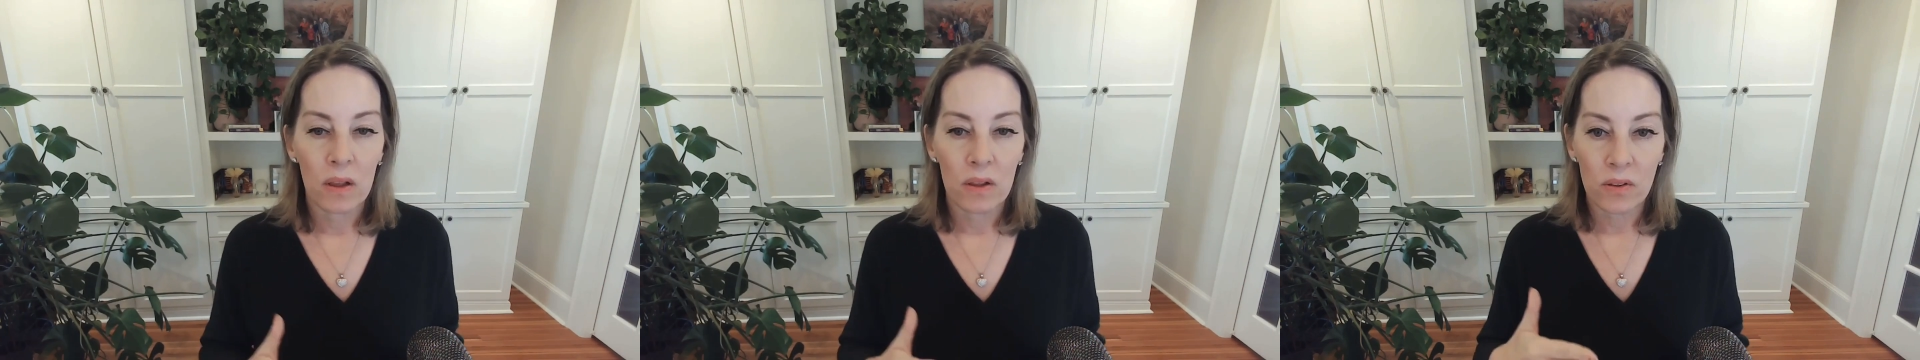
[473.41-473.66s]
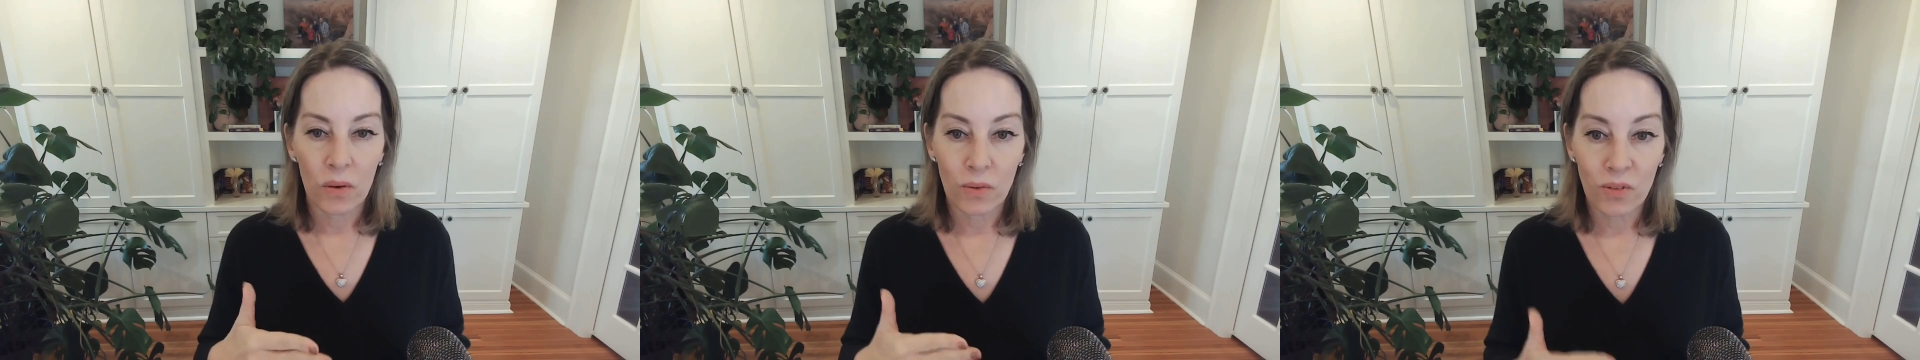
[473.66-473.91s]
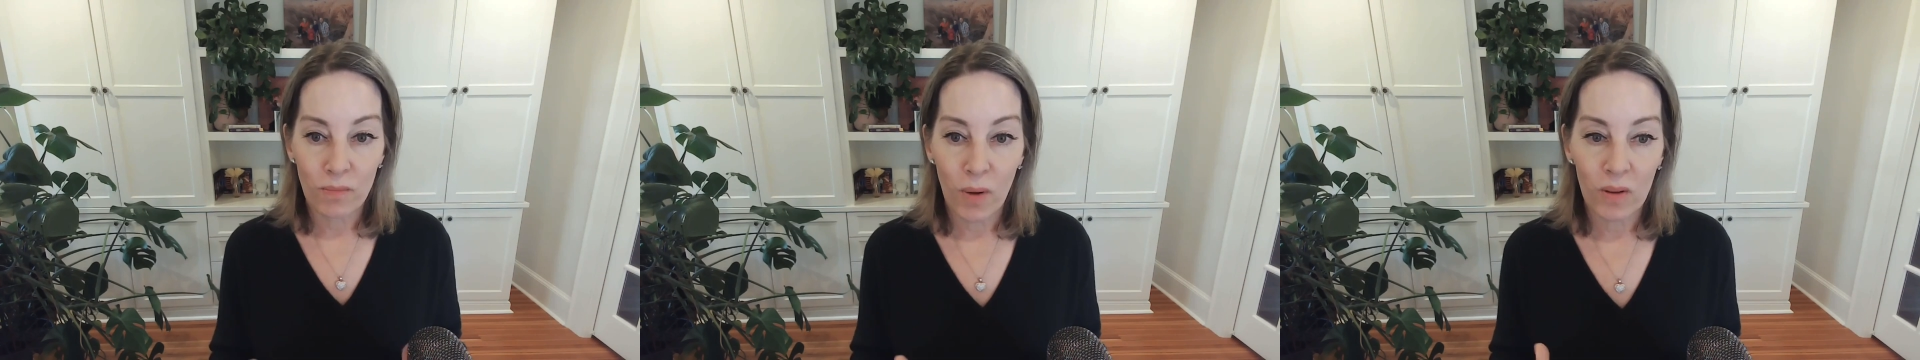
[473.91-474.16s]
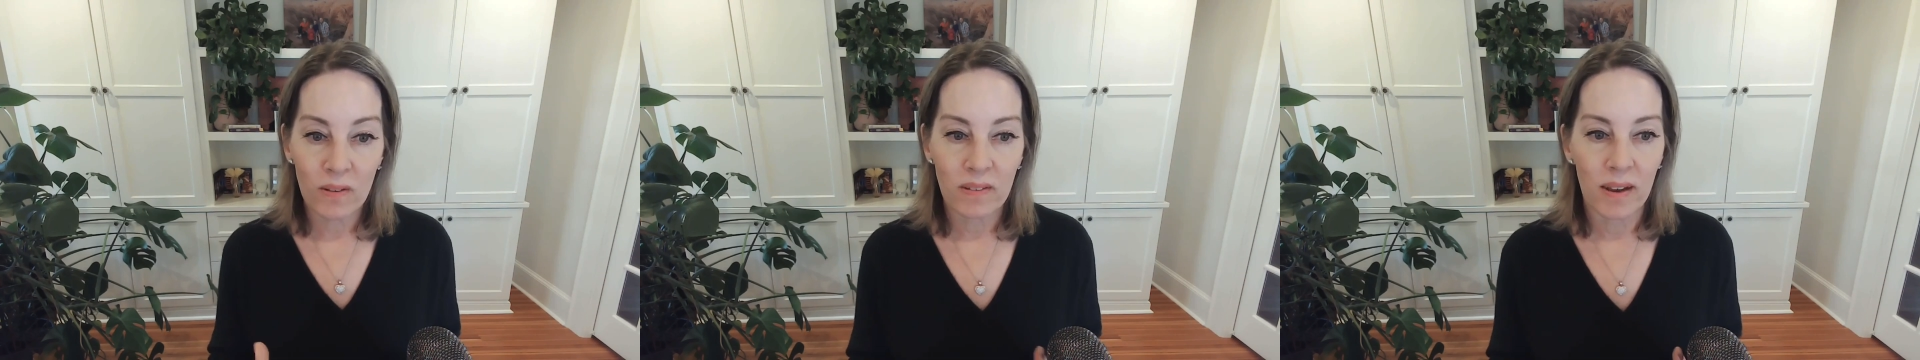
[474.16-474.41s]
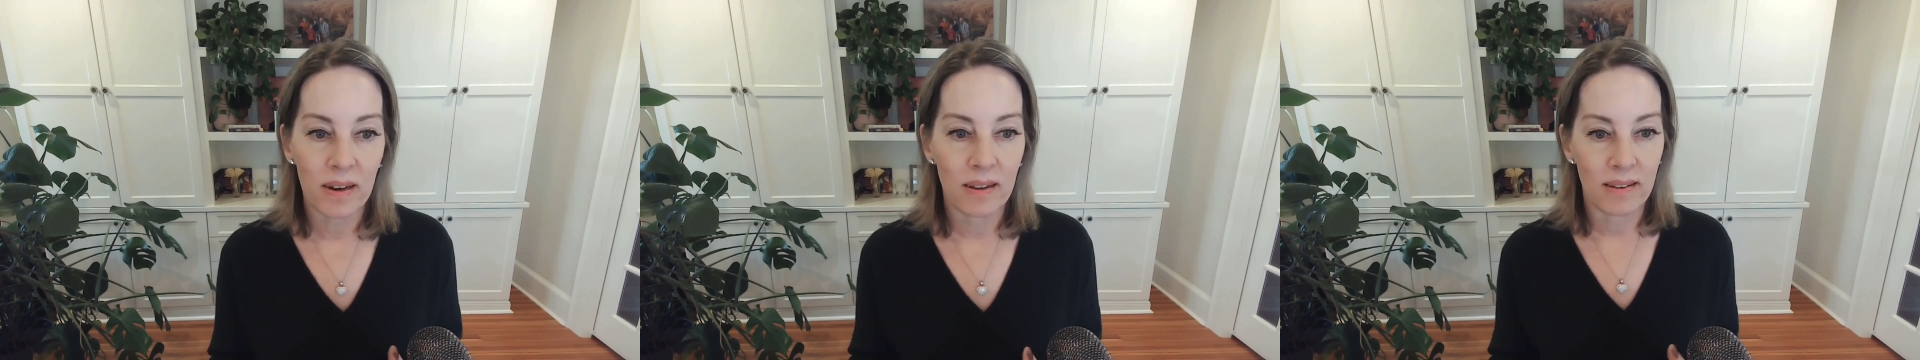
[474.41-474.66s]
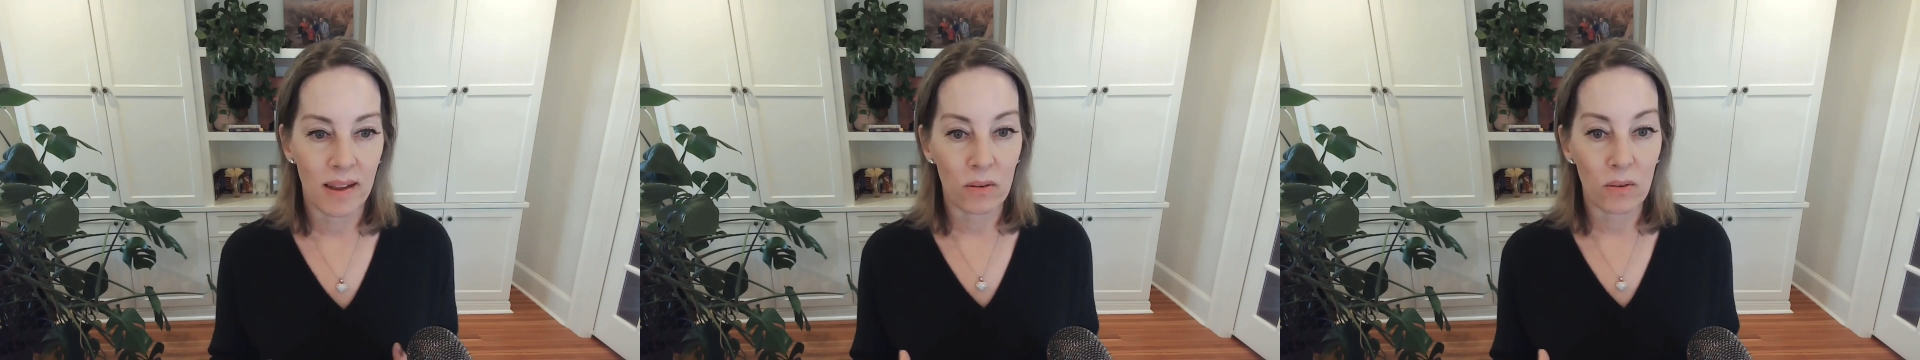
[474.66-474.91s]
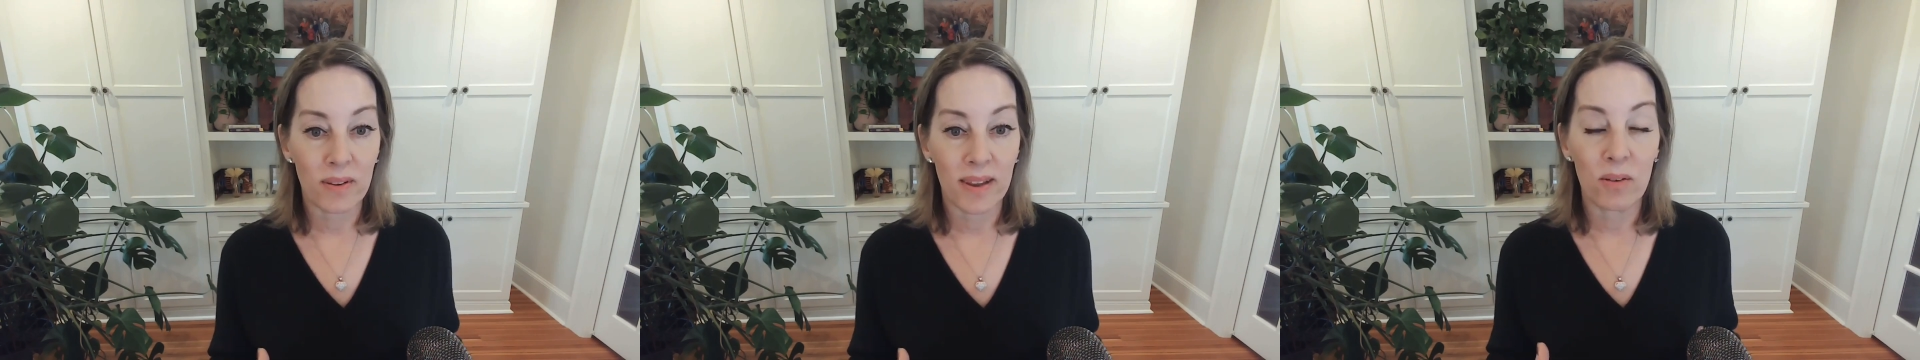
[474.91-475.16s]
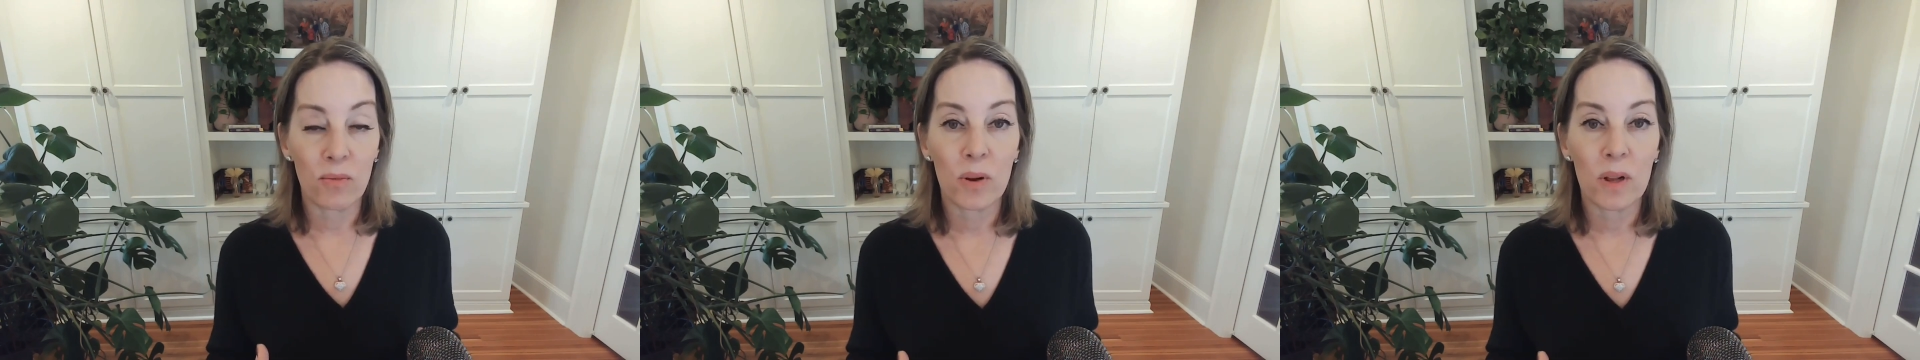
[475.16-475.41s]
So small study cycles
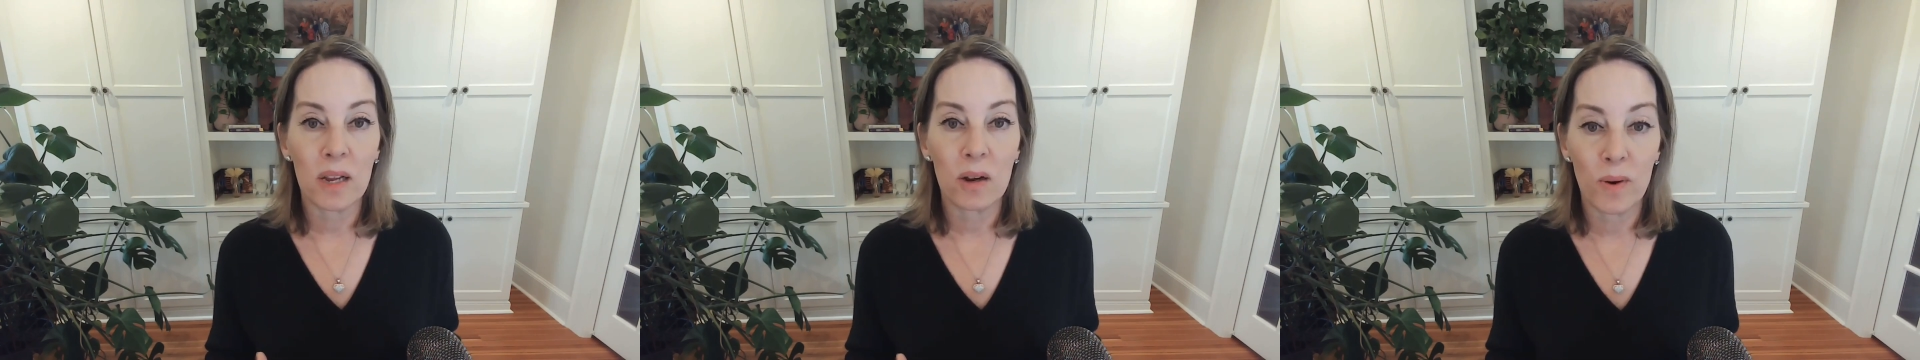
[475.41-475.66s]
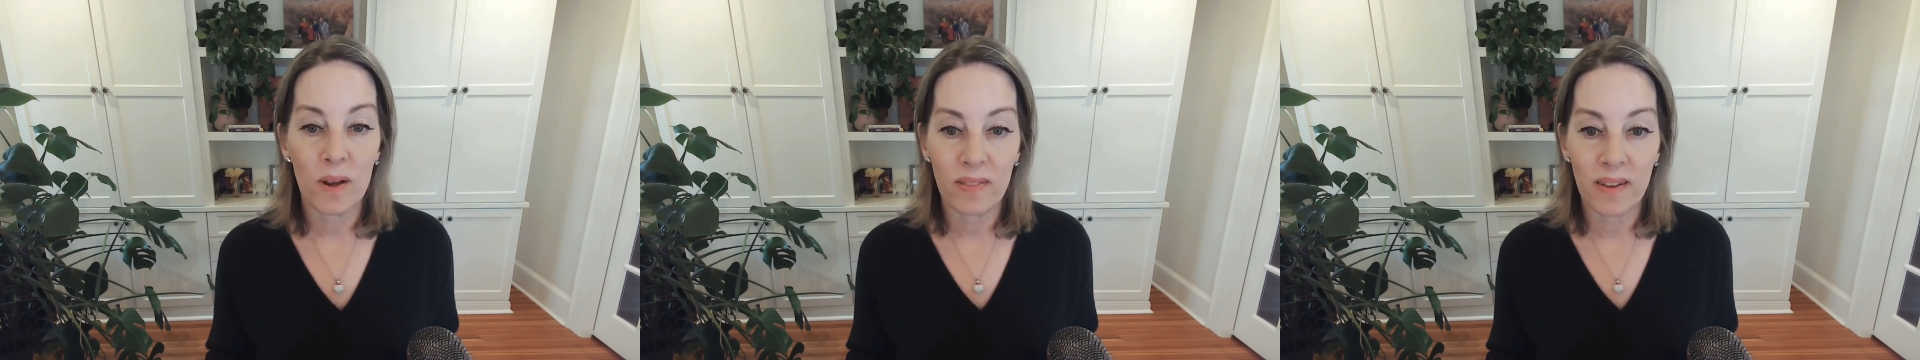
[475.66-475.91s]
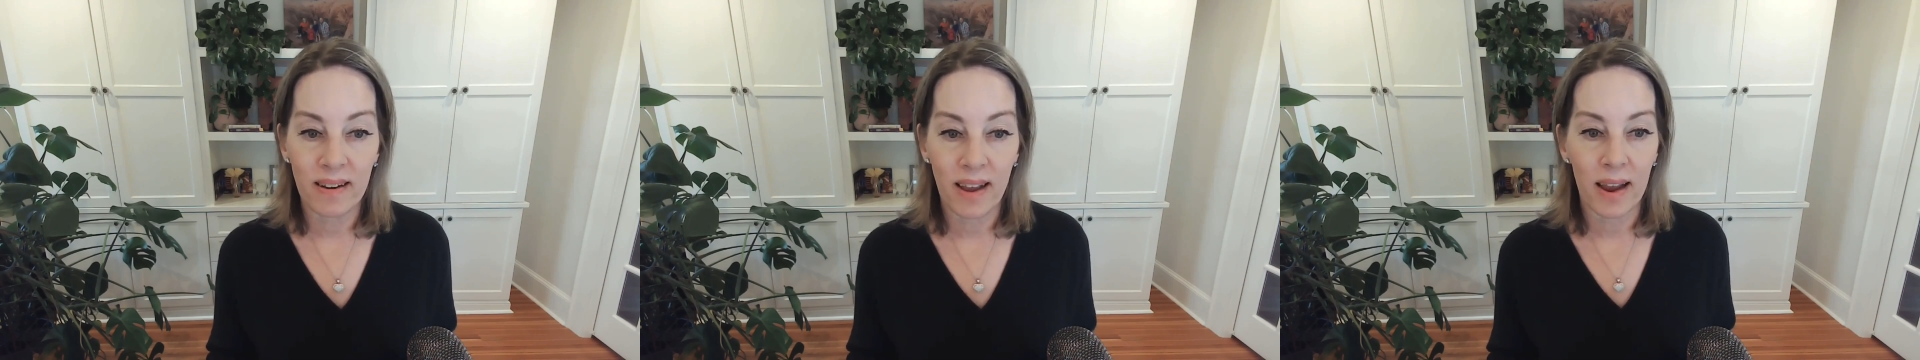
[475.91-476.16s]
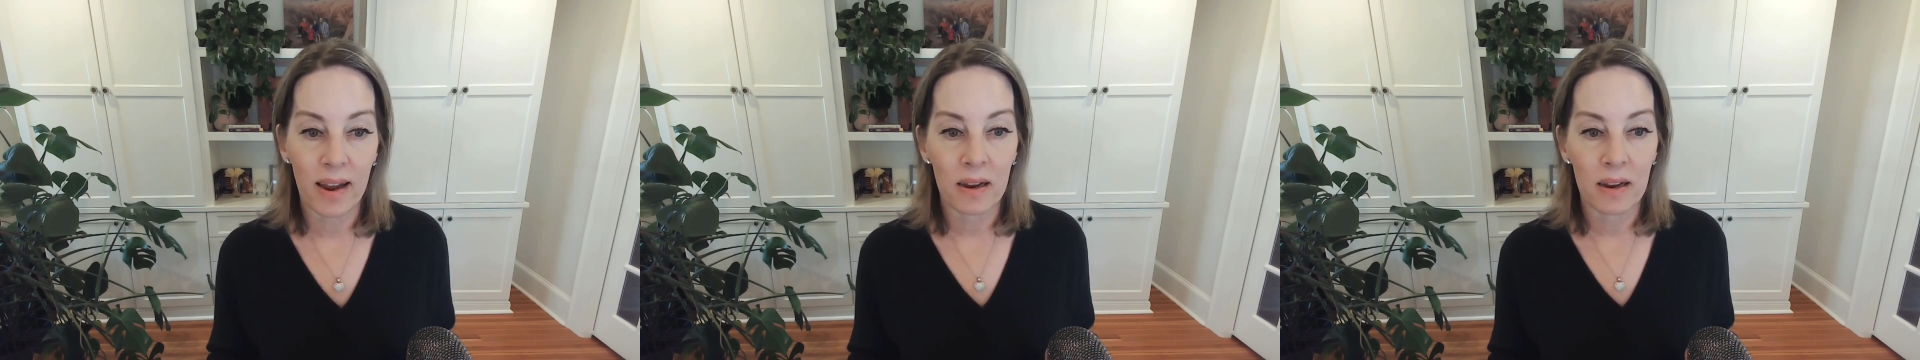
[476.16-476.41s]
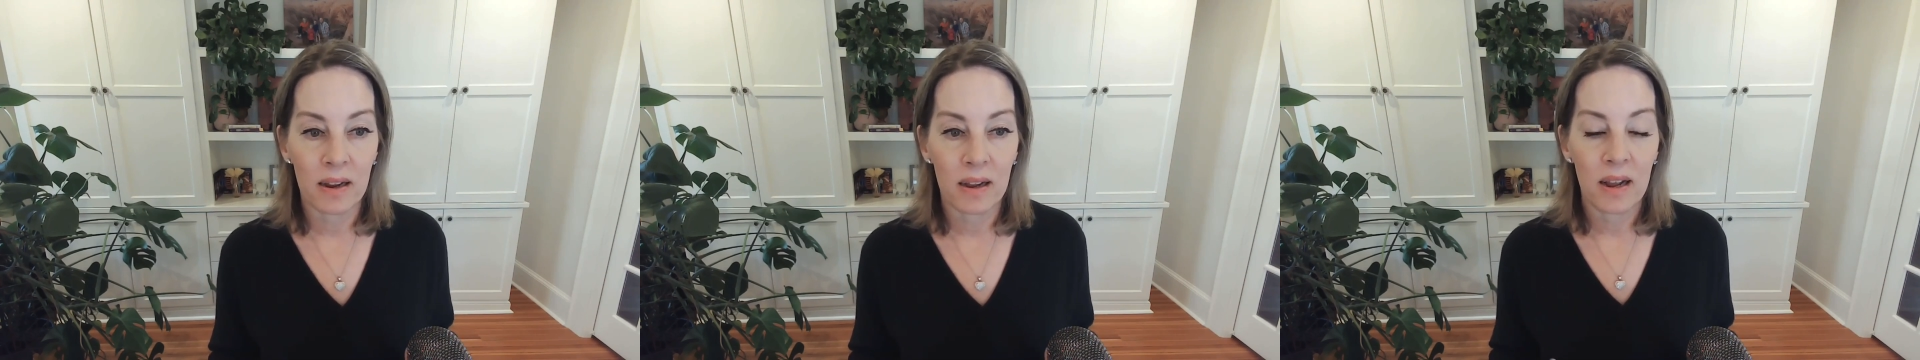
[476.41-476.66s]
can really win the day.